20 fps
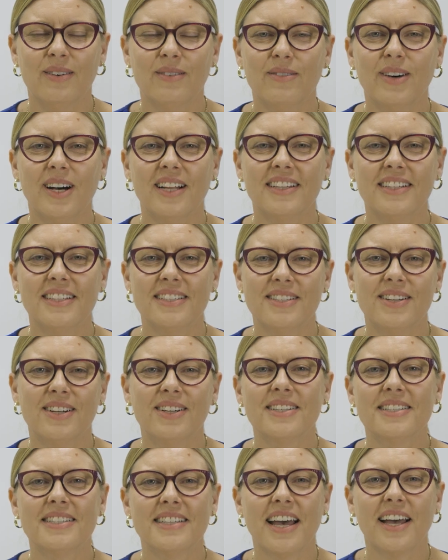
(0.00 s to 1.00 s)
While it is
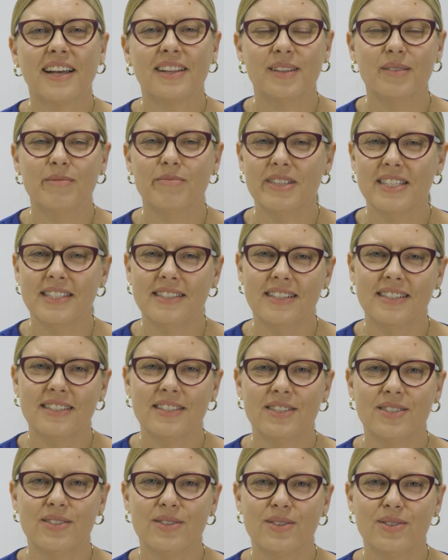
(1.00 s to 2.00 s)
not exactly
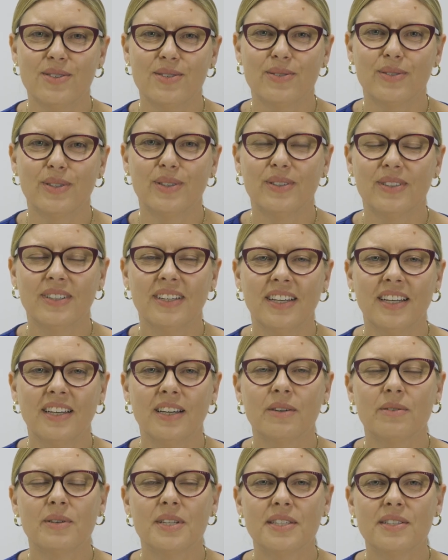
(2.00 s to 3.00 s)
business as usual,
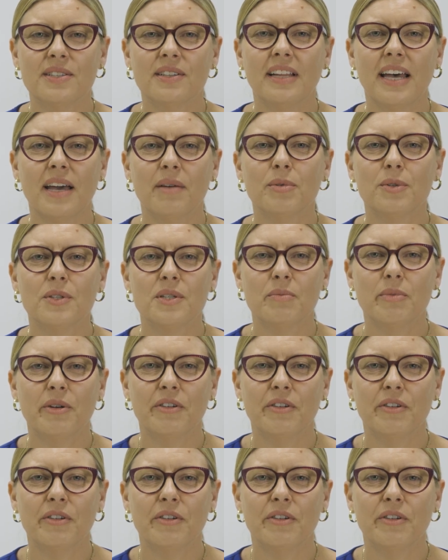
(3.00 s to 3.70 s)
we're still able to